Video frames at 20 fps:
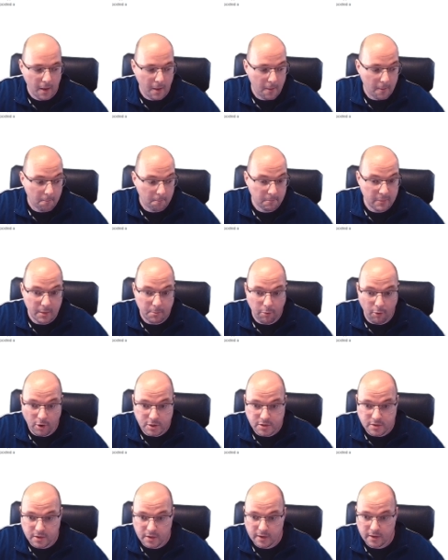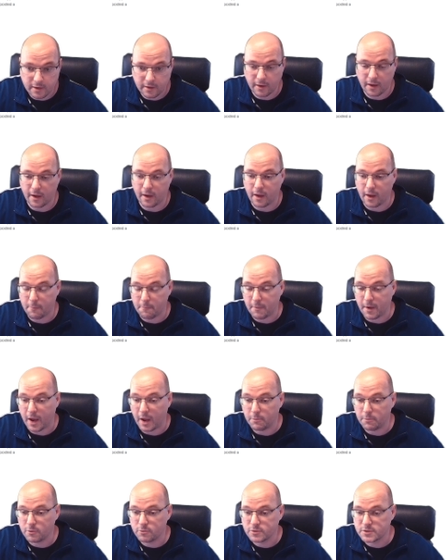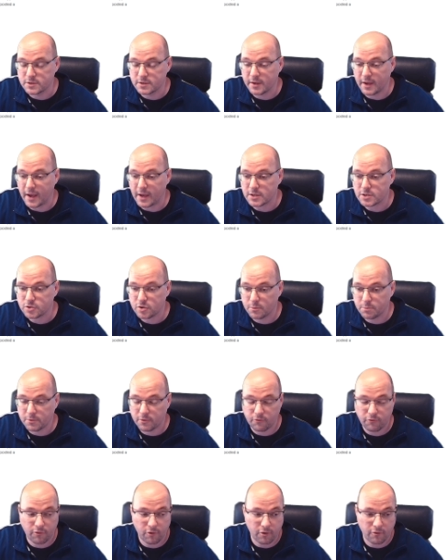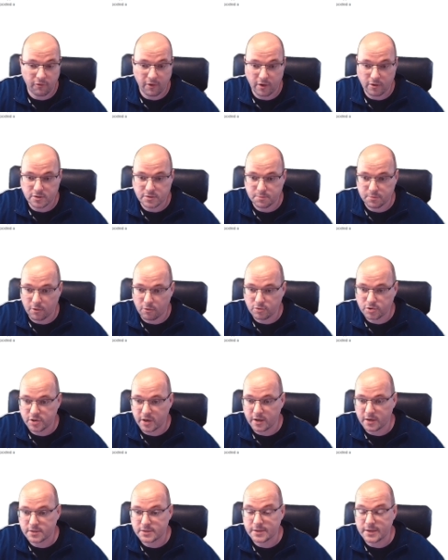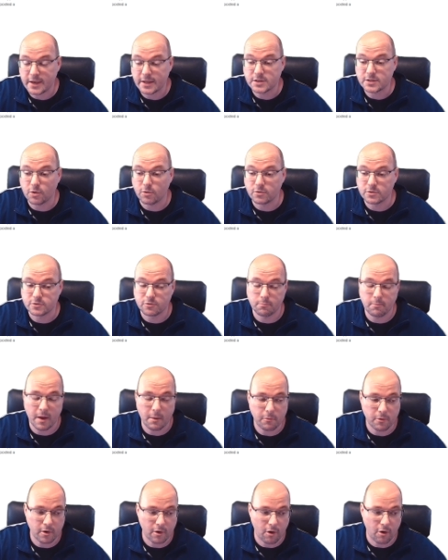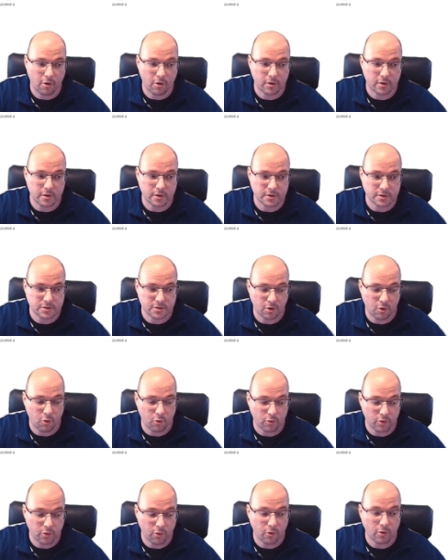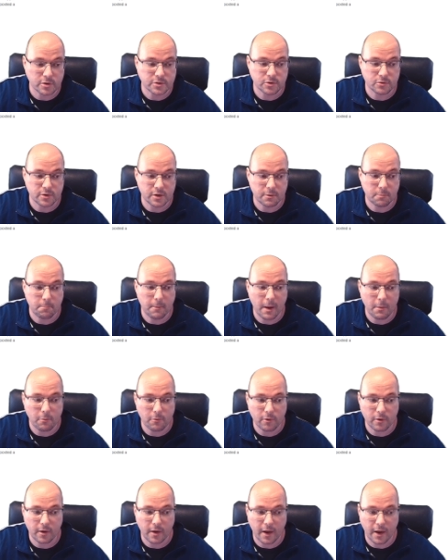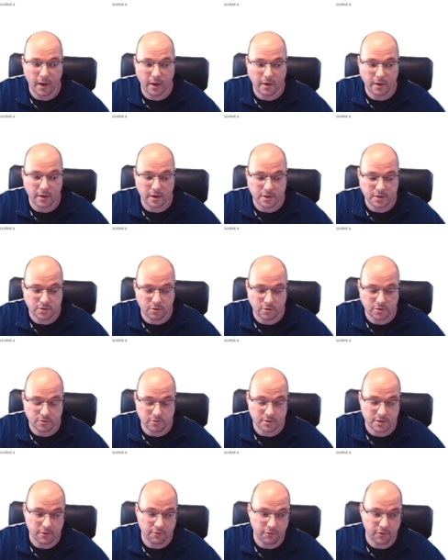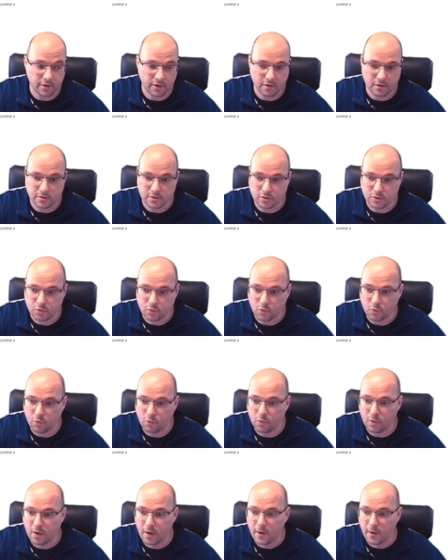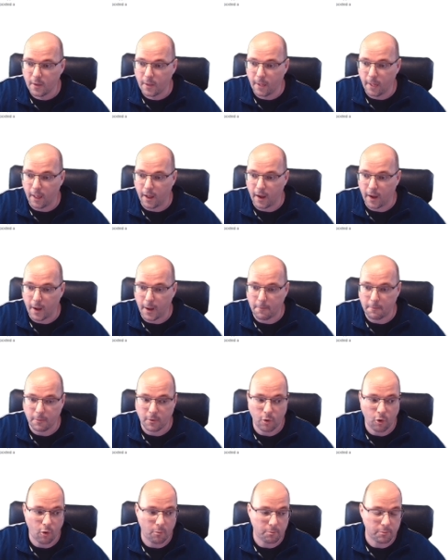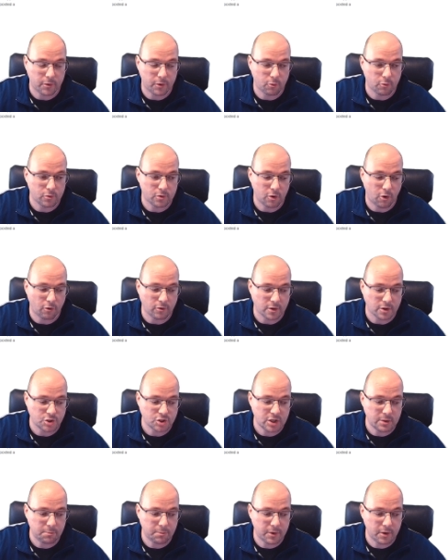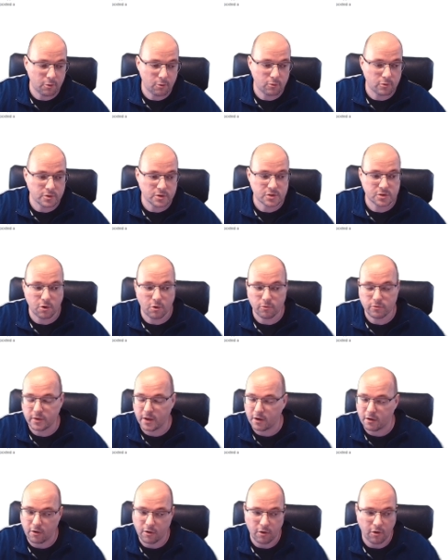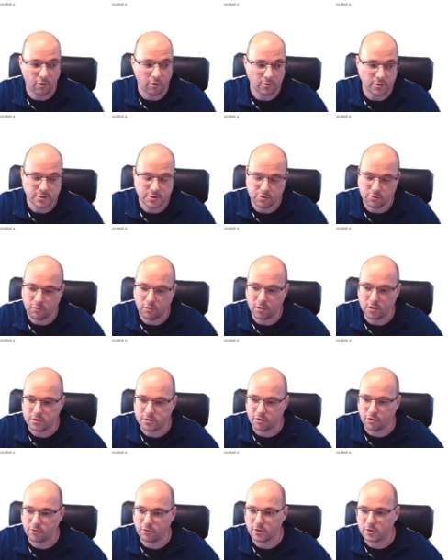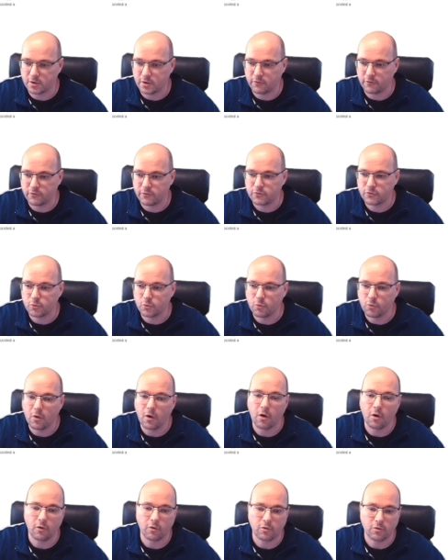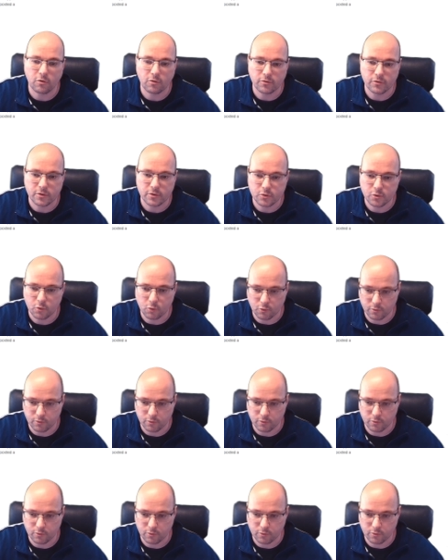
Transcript: Me personally, I'm using Ascript for various projects. It's also memory hard, so you also need memory, and it's also difficult to compute on a GPU. So there are also alternatives to Argon 2.